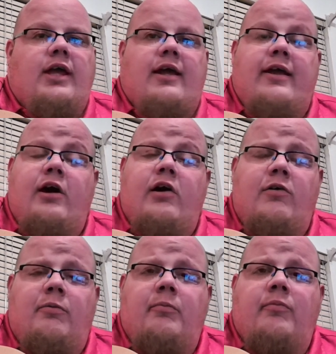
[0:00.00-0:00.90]
at
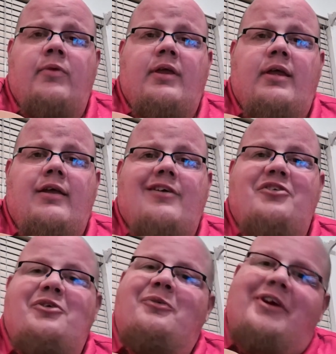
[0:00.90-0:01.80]
home,
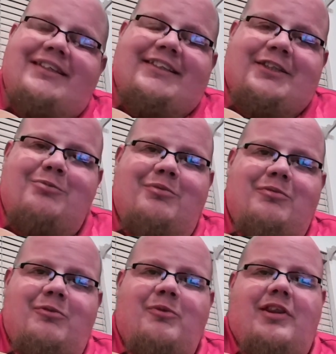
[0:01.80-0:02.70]
to worship
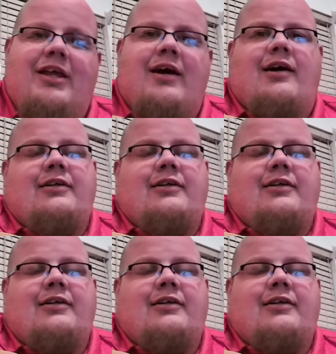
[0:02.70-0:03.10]
with God.